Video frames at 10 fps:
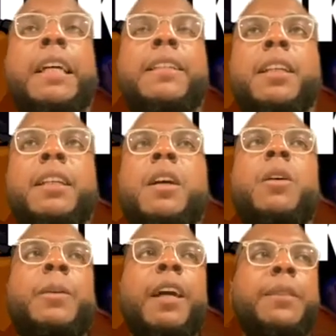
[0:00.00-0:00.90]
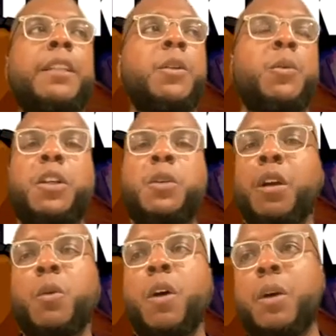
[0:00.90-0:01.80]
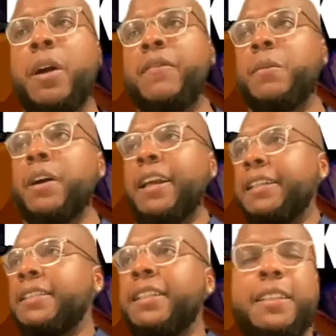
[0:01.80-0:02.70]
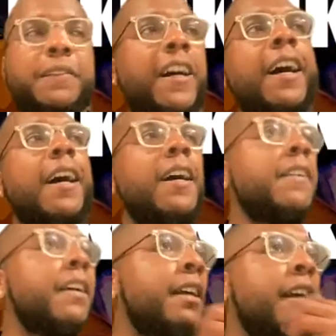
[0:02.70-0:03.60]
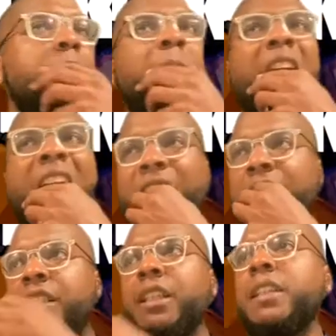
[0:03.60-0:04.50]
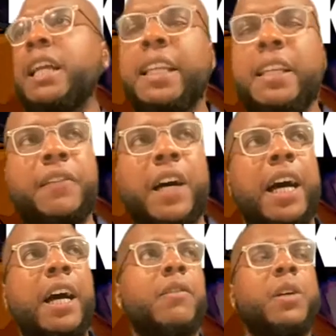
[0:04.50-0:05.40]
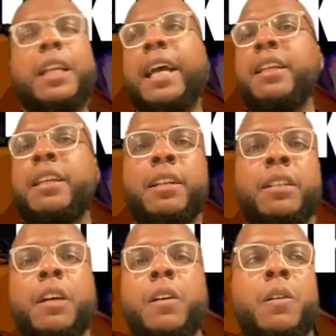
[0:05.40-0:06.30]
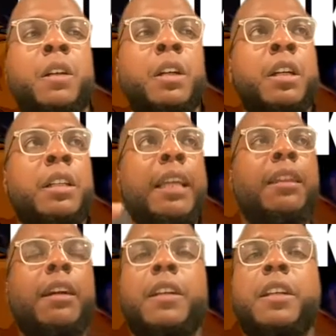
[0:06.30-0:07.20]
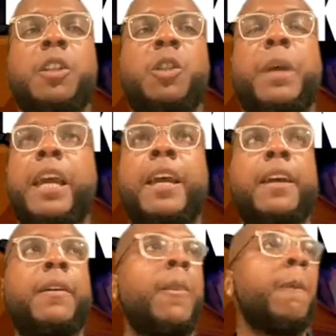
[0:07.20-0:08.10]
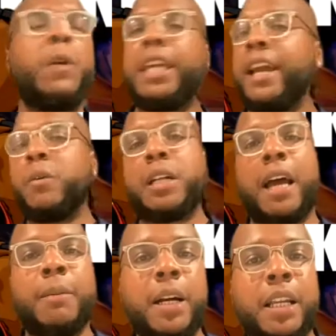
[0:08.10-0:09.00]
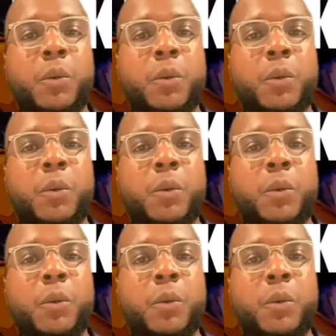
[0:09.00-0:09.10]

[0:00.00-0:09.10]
And it's going to be up to you when you want to walk away from work at 65 and you may live until 95 or 90 years old. That 30-year span, we can't run out of money.